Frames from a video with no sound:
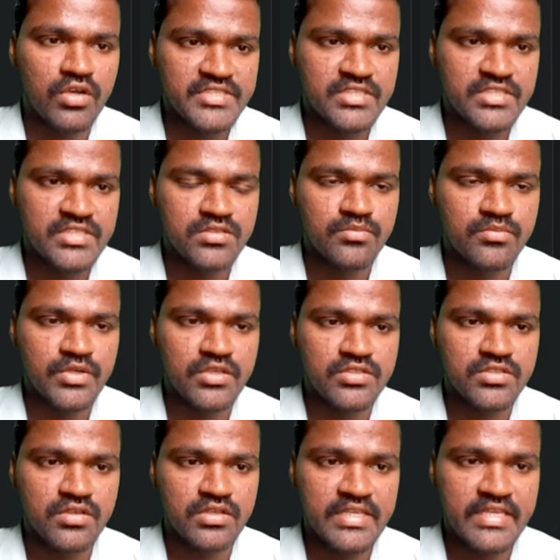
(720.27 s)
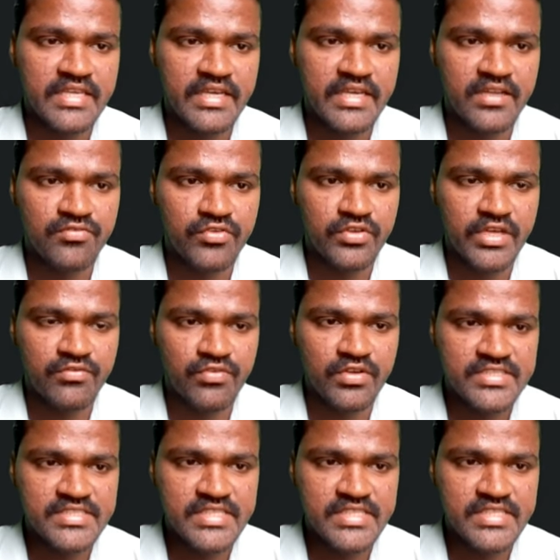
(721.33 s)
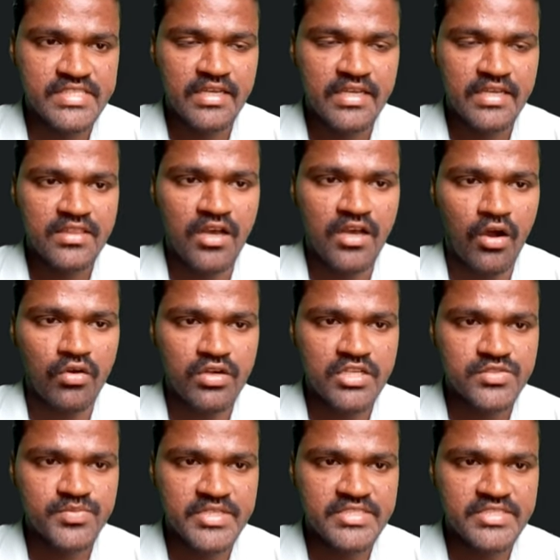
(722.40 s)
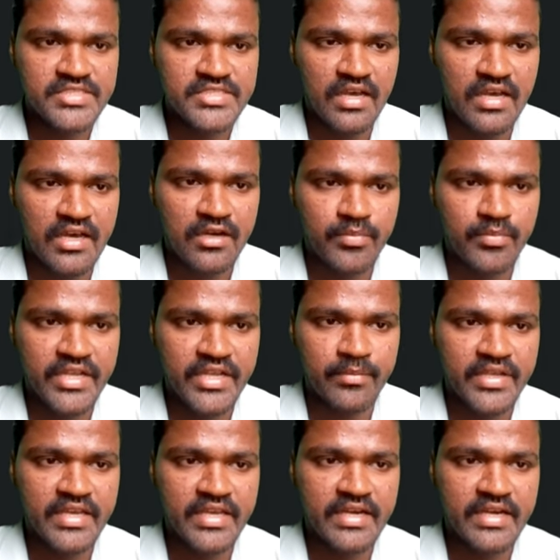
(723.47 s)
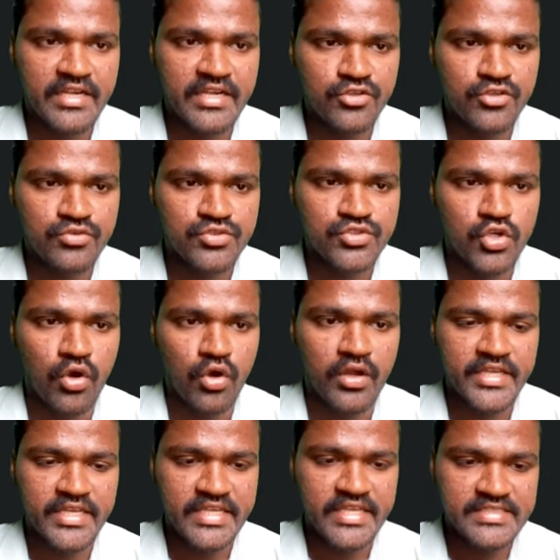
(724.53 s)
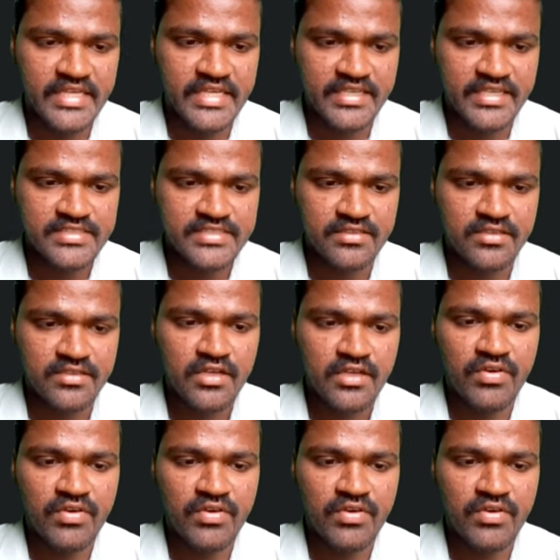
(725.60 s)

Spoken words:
spaces. Because here, if you carefully see, the outer spaces are becoming reduced on each iteration.